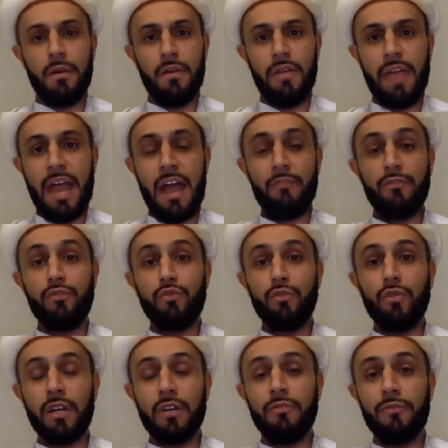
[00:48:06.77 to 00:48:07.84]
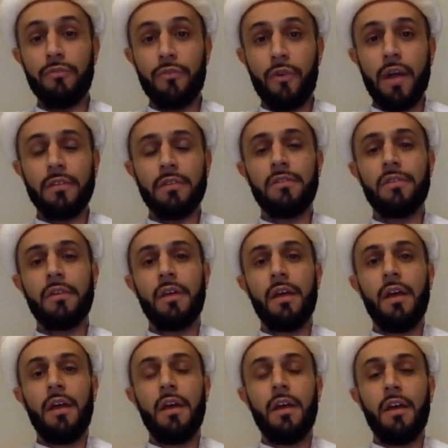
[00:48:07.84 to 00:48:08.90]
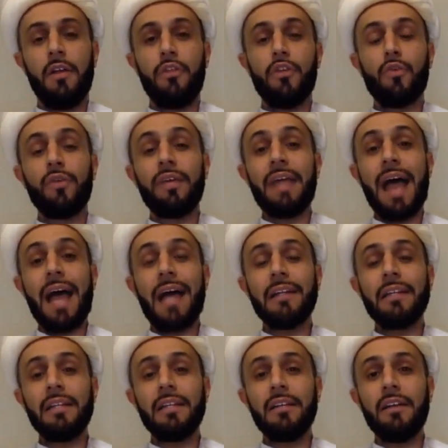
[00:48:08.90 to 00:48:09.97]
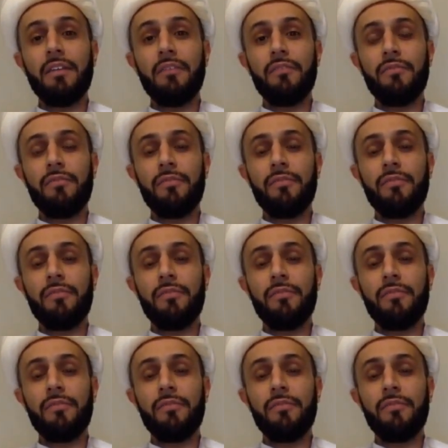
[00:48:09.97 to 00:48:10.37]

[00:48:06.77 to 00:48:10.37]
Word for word: they have to confront the reality of